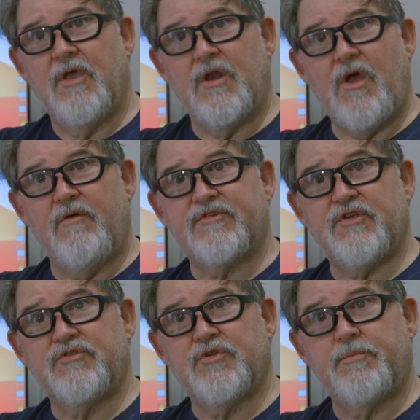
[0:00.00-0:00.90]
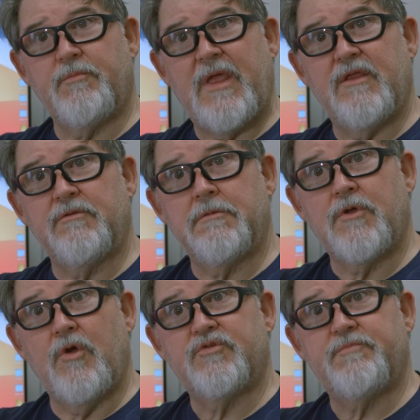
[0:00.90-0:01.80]
and all of a sudden Superman
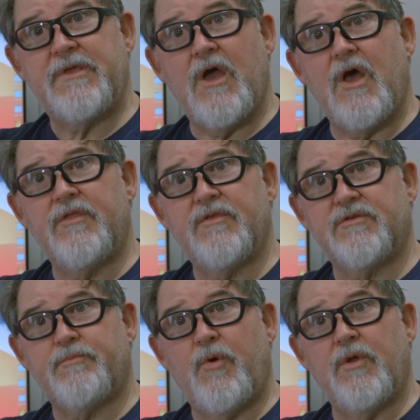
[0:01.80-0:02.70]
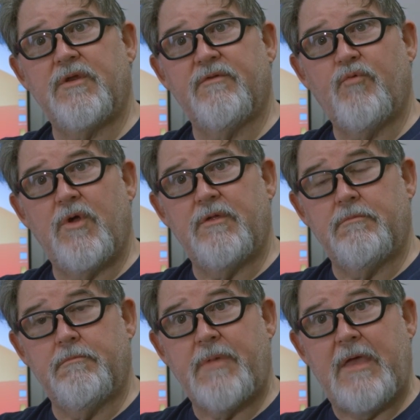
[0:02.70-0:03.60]
goes beyond this point of what
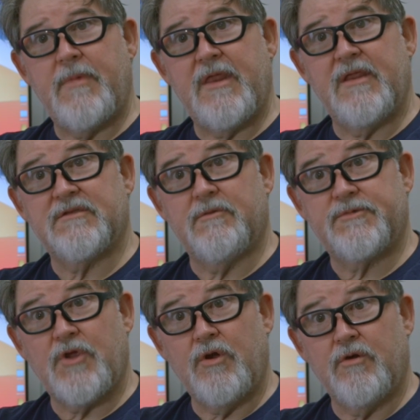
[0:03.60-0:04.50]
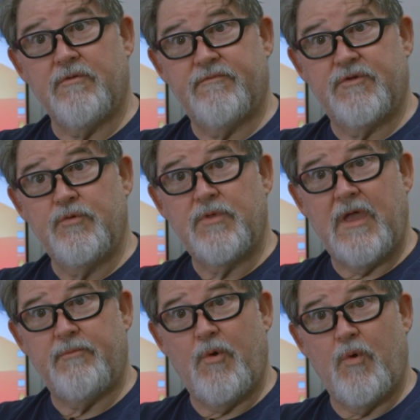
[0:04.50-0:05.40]
Batman has observed to
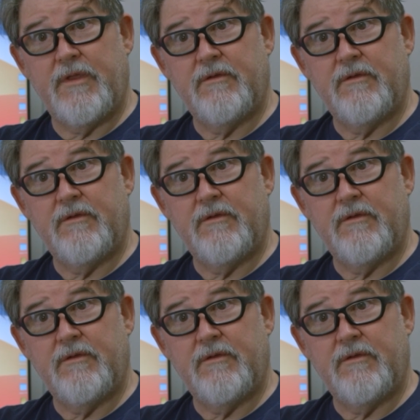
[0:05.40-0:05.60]
that point,